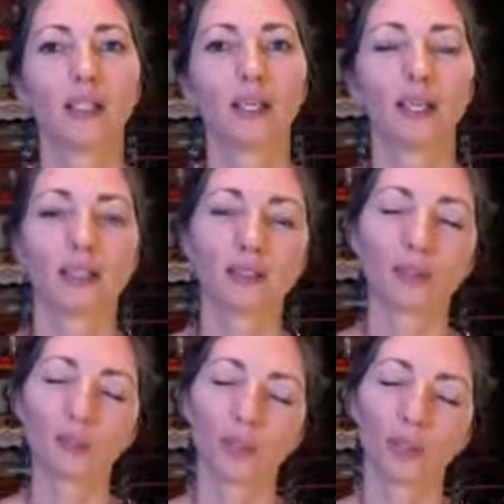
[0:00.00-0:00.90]
as
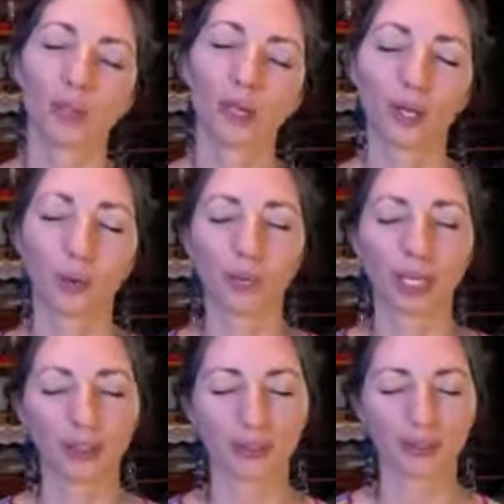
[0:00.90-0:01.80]
you
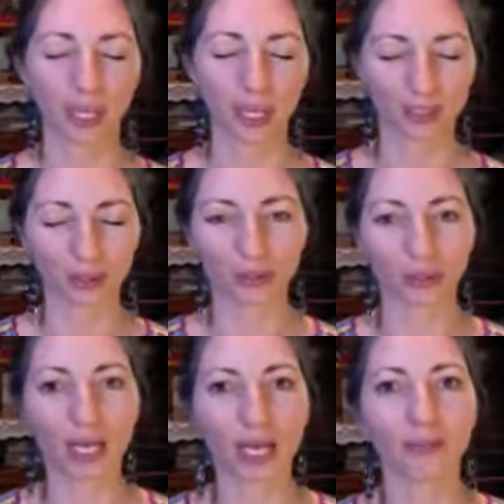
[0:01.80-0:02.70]
bend your head to the
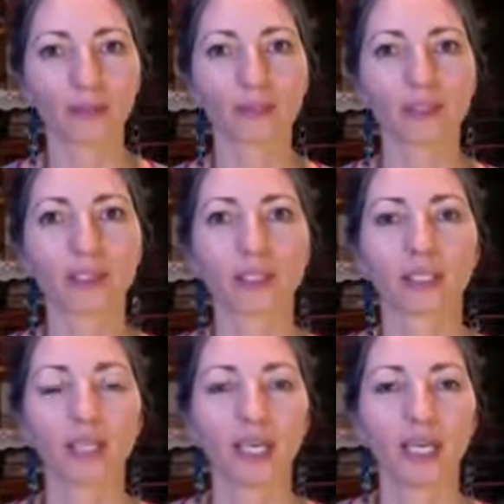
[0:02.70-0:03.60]
left.
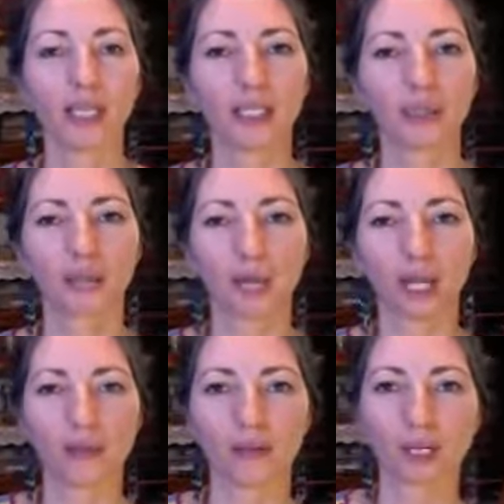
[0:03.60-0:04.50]
Let your
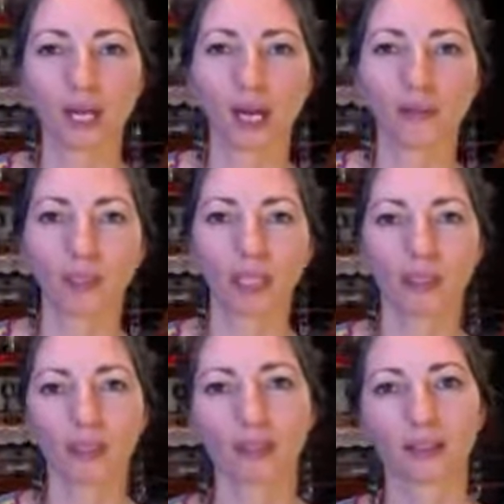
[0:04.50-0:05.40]
left arm
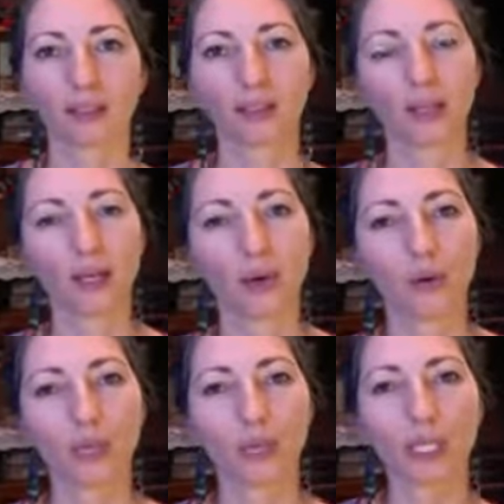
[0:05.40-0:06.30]
get
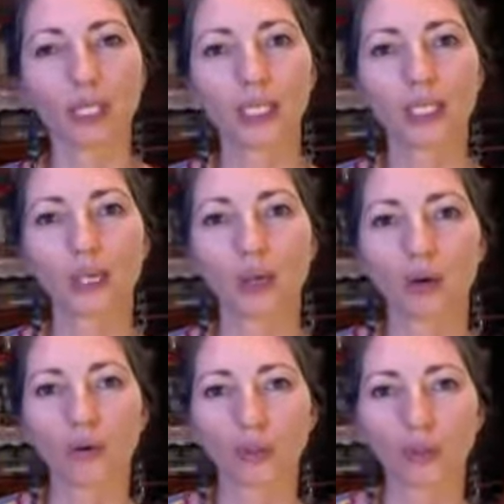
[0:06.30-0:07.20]
really
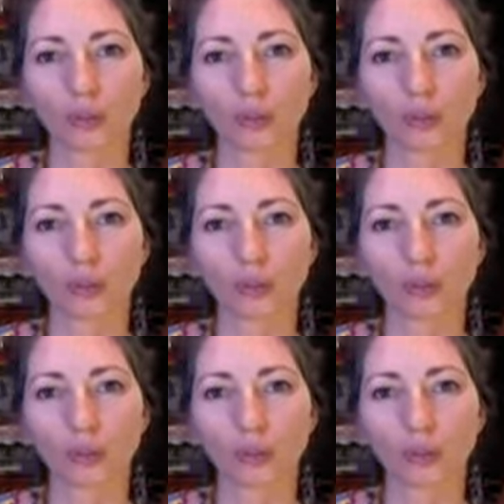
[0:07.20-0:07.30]
longer